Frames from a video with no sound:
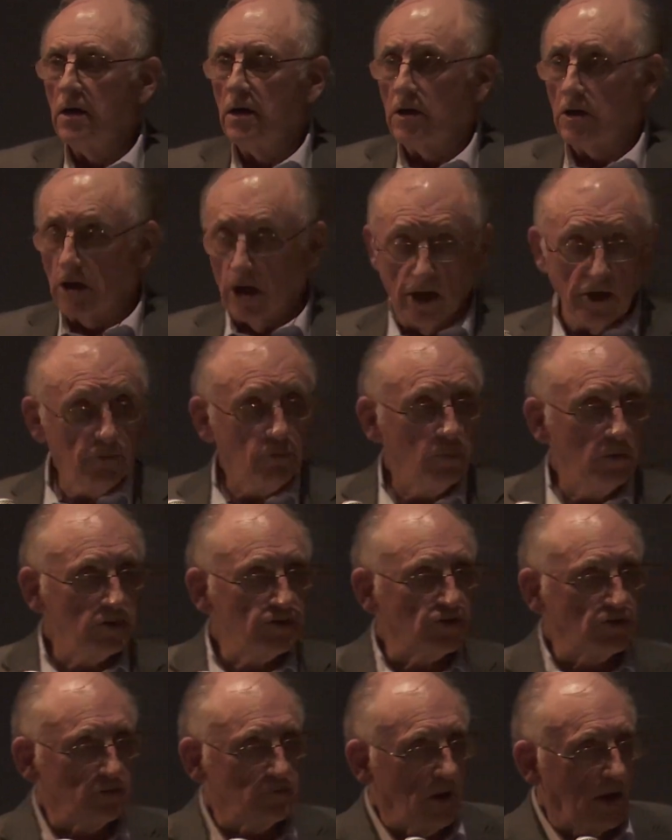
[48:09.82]
Keith
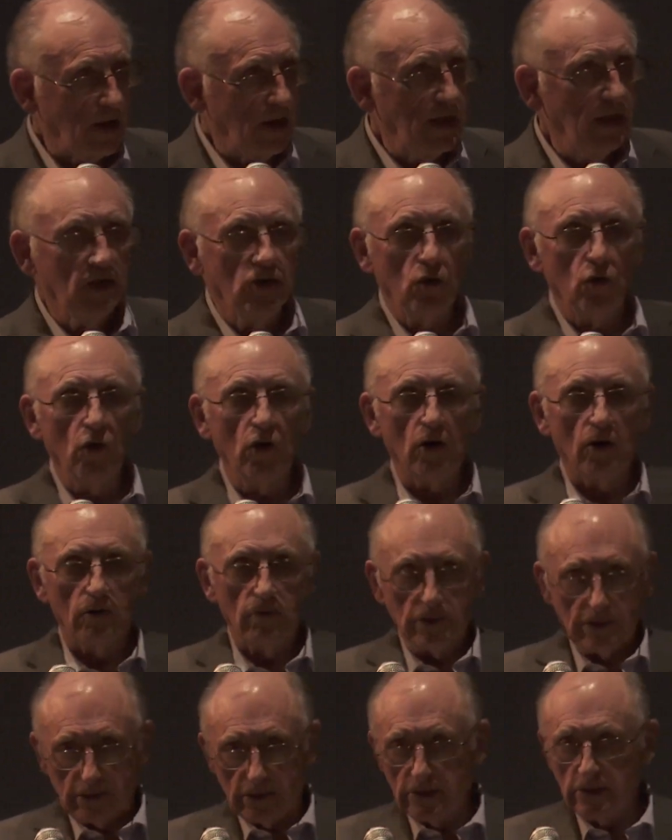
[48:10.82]
Wilson, my lead lawyer
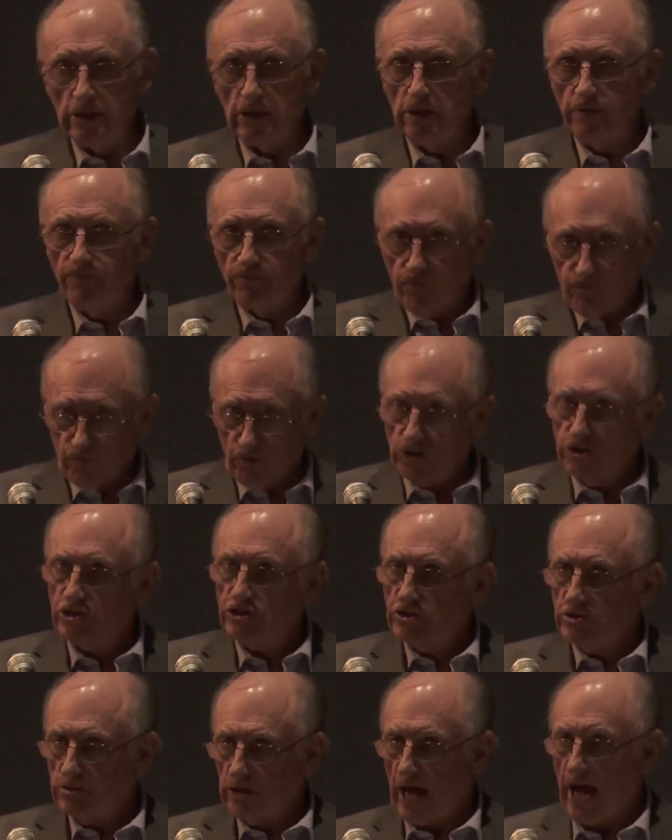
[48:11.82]
in the
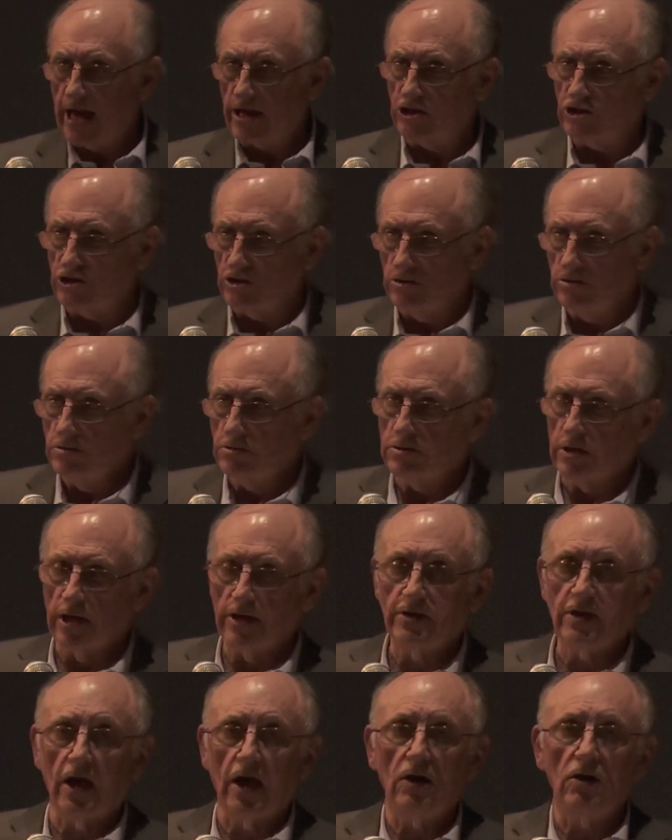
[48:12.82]
first action that
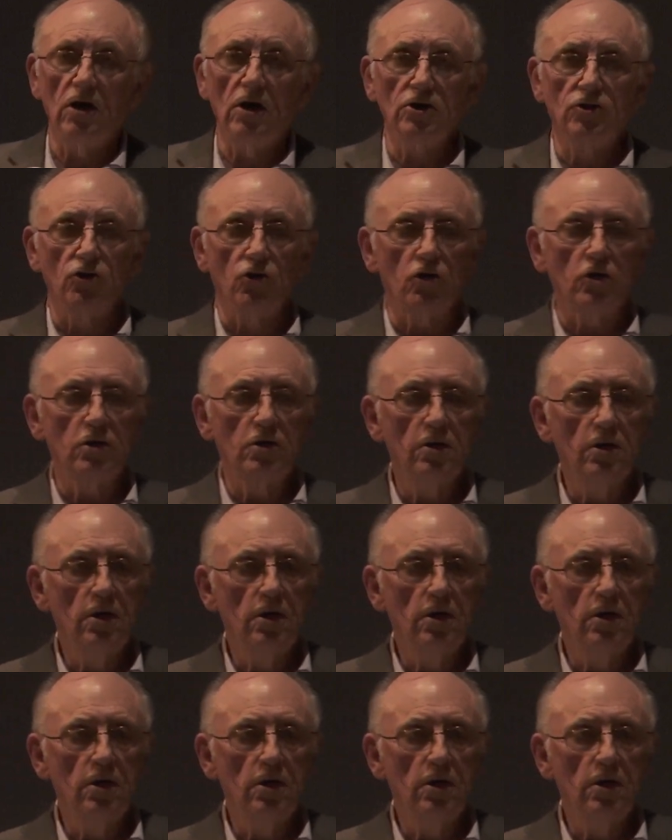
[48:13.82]
I took,